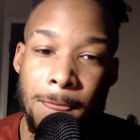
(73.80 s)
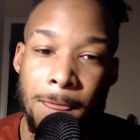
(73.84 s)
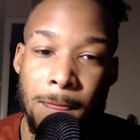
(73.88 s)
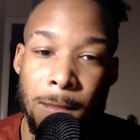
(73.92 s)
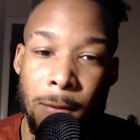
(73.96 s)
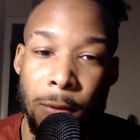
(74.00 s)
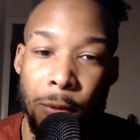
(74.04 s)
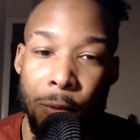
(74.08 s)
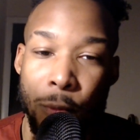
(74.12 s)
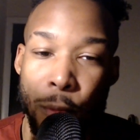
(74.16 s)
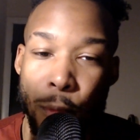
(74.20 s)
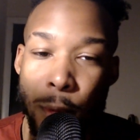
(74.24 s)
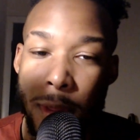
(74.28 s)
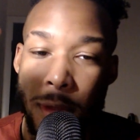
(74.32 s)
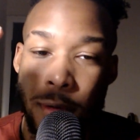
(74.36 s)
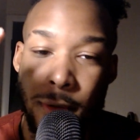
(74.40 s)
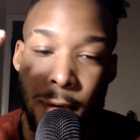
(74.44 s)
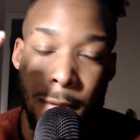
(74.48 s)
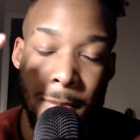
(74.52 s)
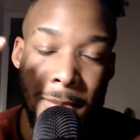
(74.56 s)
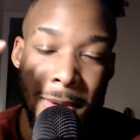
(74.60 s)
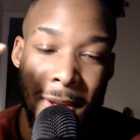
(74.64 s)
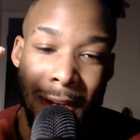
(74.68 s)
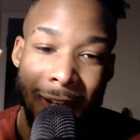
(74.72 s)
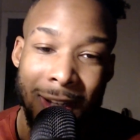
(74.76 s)
whether
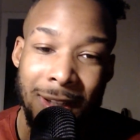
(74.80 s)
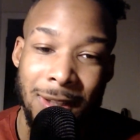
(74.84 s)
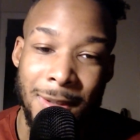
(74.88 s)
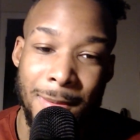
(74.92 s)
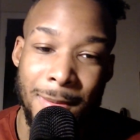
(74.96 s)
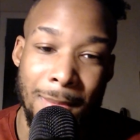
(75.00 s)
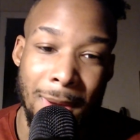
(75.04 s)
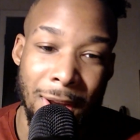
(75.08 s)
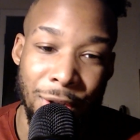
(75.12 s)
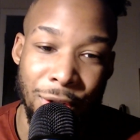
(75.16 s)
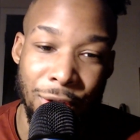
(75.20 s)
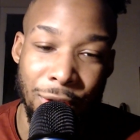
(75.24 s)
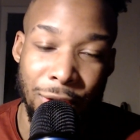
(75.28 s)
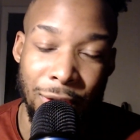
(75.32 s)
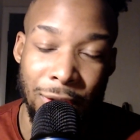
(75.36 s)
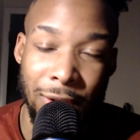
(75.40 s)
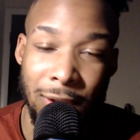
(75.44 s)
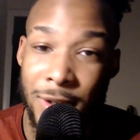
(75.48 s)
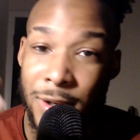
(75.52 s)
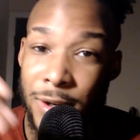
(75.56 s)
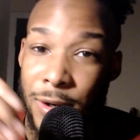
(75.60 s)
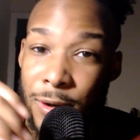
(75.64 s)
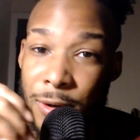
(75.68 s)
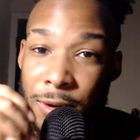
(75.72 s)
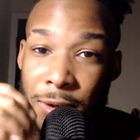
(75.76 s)
it be against Manchester
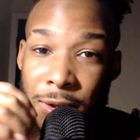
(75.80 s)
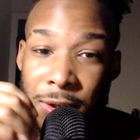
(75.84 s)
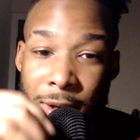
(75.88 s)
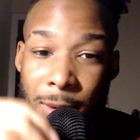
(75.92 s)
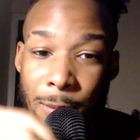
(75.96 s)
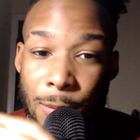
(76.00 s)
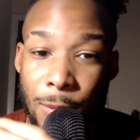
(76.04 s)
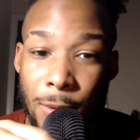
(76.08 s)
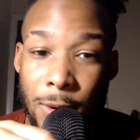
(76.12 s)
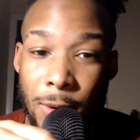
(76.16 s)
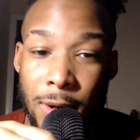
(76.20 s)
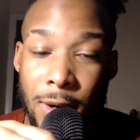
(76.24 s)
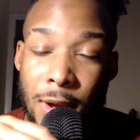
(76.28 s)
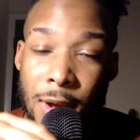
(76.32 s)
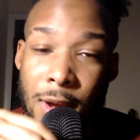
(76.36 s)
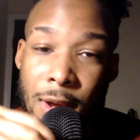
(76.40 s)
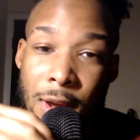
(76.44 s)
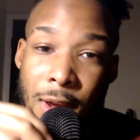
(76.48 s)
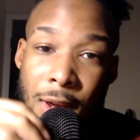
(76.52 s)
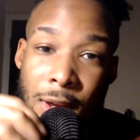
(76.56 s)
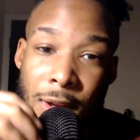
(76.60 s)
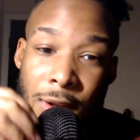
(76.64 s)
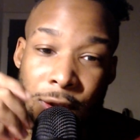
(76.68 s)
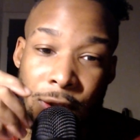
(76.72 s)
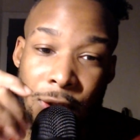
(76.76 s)
City or someone.
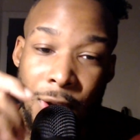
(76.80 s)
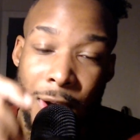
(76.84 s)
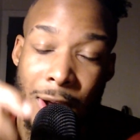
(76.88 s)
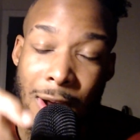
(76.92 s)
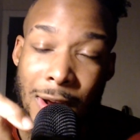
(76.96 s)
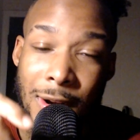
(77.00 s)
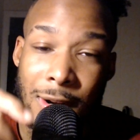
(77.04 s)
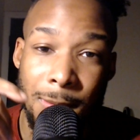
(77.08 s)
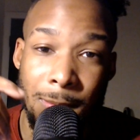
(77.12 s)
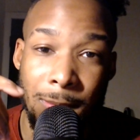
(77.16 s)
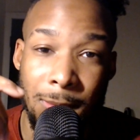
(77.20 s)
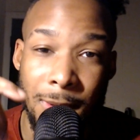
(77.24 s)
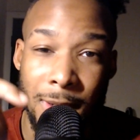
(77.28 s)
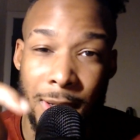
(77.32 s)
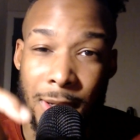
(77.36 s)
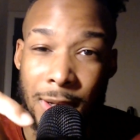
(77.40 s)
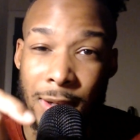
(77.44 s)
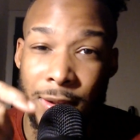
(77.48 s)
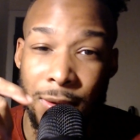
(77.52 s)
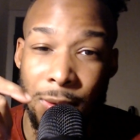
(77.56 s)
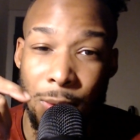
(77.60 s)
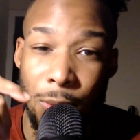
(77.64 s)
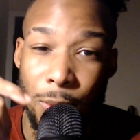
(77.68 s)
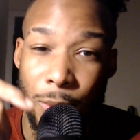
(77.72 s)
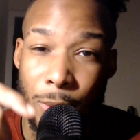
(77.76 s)
Tottenham needed
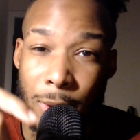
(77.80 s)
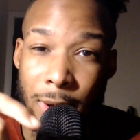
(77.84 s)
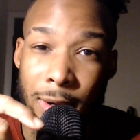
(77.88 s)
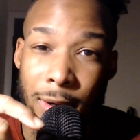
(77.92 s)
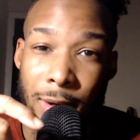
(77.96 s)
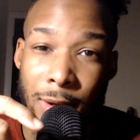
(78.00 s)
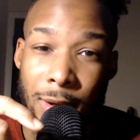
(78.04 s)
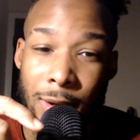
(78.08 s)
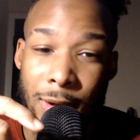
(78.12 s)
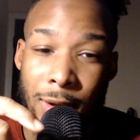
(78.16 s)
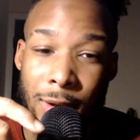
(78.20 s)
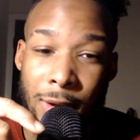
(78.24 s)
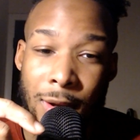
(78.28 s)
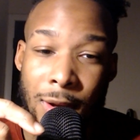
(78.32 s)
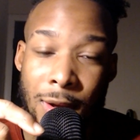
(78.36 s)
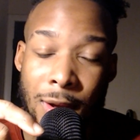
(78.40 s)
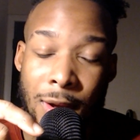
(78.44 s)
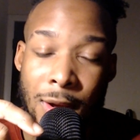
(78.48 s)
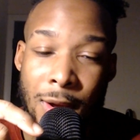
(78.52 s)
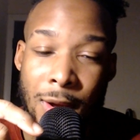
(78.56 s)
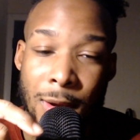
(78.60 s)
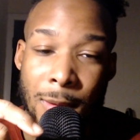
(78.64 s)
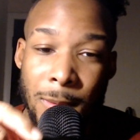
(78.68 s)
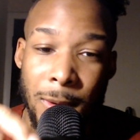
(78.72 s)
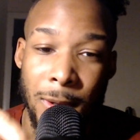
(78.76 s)
to win
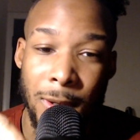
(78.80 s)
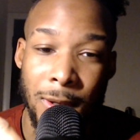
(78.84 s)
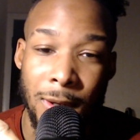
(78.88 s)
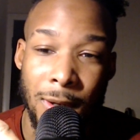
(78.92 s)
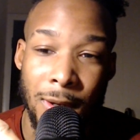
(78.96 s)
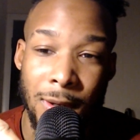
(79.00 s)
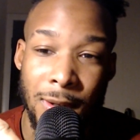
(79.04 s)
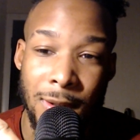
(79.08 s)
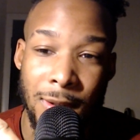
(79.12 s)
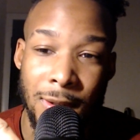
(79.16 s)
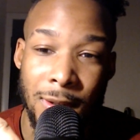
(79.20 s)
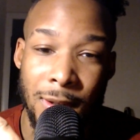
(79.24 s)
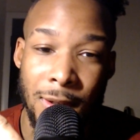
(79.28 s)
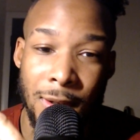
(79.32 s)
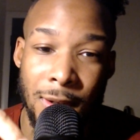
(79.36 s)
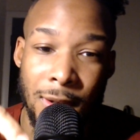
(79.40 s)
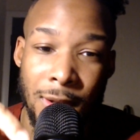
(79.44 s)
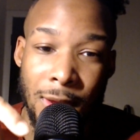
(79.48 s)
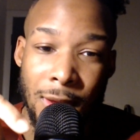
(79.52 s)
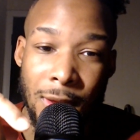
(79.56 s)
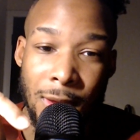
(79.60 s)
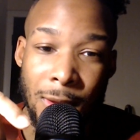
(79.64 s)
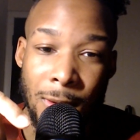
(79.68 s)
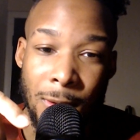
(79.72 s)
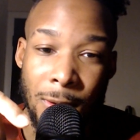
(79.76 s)
because
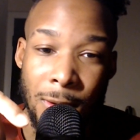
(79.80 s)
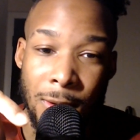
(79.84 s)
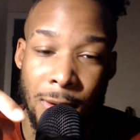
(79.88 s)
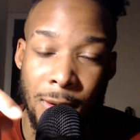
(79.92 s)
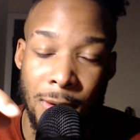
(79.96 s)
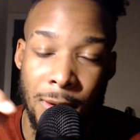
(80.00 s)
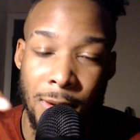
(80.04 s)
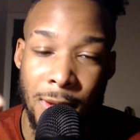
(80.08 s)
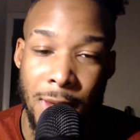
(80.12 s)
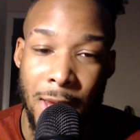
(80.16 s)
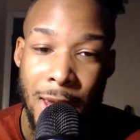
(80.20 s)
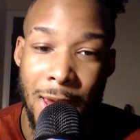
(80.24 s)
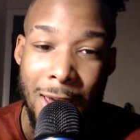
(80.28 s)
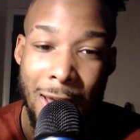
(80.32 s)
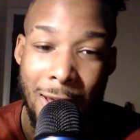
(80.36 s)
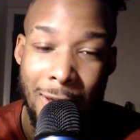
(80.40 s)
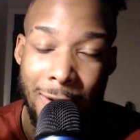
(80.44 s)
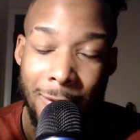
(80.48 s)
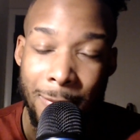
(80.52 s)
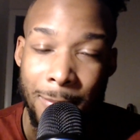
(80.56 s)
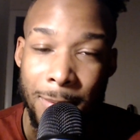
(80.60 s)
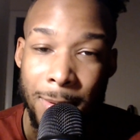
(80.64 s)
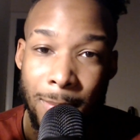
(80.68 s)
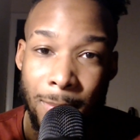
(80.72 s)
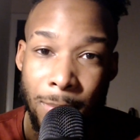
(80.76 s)
they
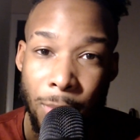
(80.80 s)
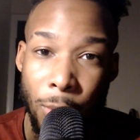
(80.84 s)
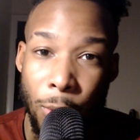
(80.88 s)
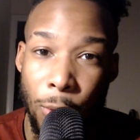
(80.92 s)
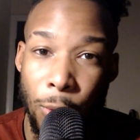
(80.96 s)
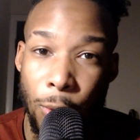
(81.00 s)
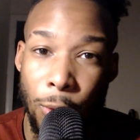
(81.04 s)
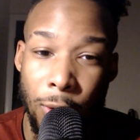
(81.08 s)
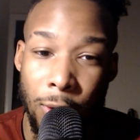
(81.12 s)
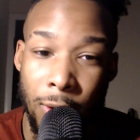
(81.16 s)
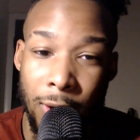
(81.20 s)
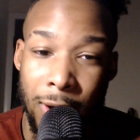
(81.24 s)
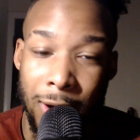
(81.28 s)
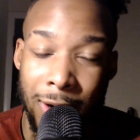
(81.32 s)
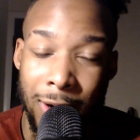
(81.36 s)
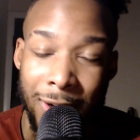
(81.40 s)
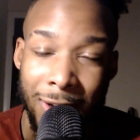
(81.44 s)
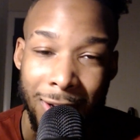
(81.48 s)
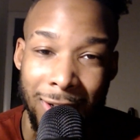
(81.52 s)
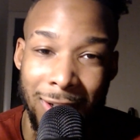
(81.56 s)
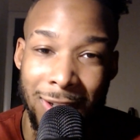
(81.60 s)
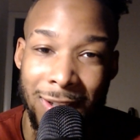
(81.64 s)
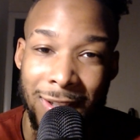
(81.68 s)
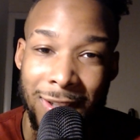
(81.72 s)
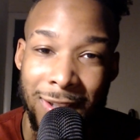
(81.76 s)
have been poor and
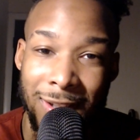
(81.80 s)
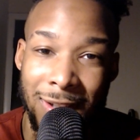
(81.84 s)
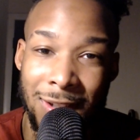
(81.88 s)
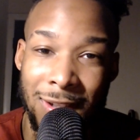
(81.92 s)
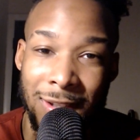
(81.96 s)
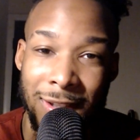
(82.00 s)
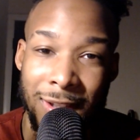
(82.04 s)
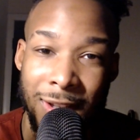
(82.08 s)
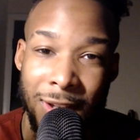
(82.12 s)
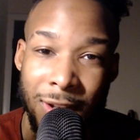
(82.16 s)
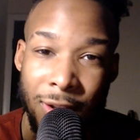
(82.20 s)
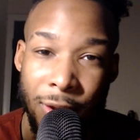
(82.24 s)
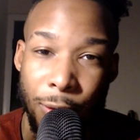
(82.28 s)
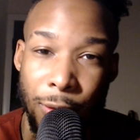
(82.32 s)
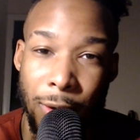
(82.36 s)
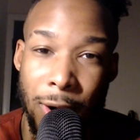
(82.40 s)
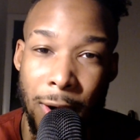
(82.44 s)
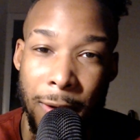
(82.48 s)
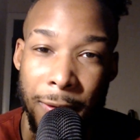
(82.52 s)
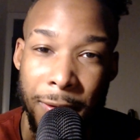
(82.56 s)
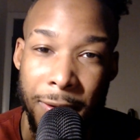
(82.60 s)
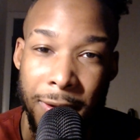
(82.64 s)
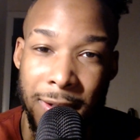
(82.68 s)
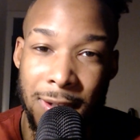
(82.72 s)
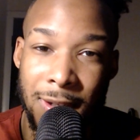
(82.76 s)
inconsistent
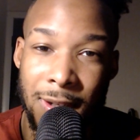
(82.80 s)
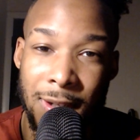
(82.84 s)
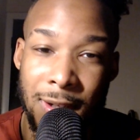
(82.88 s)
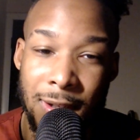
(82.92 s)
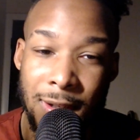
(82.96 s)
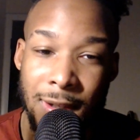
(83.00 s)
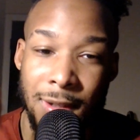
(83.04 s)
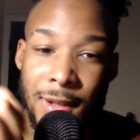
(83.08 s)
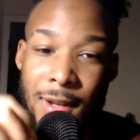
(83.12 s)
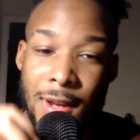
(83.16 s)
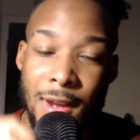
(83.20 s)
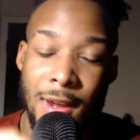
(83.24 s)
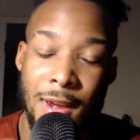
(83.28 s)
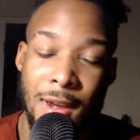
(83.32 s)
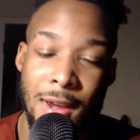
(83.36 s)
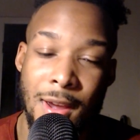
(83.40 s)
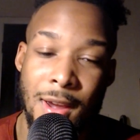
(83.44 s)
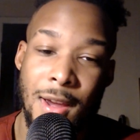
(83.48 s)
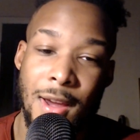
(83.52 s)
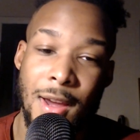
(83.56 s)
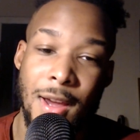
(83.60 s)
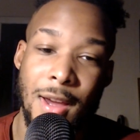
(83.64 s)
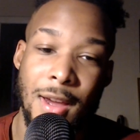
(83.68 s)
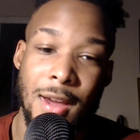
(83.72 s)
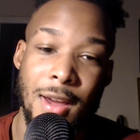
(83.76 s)
throughout the season,
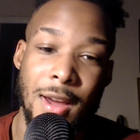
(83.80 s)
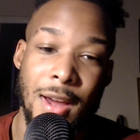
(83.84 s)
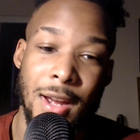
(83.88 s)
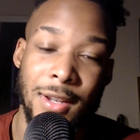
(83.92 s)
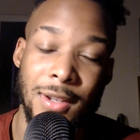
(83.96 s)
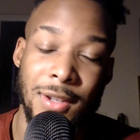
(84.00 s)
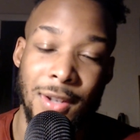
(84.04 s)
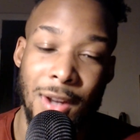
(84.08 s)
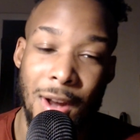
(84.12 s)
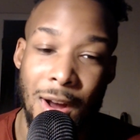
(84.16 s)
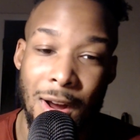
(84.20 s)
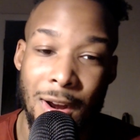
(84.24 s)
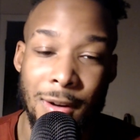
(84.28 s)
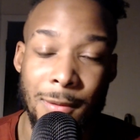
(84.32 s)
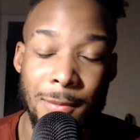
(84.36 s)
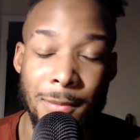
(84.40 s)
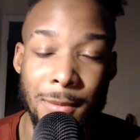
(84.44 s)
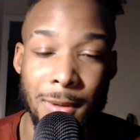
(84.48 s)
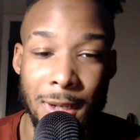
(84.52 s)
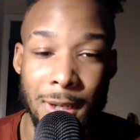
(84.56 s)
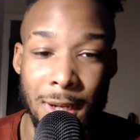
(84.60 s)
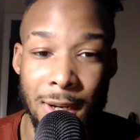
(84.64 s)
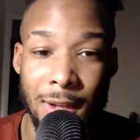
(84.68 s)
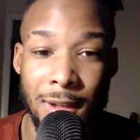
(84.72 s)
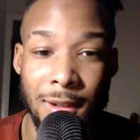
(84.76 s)
and
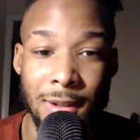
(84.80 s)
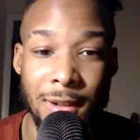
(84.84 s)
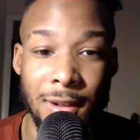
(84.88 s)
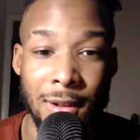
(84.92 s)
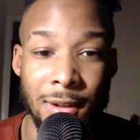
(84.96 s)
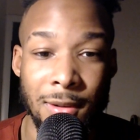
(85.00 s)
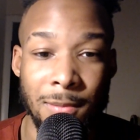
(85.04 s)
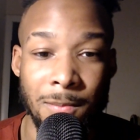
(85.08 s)
Tottenham needed to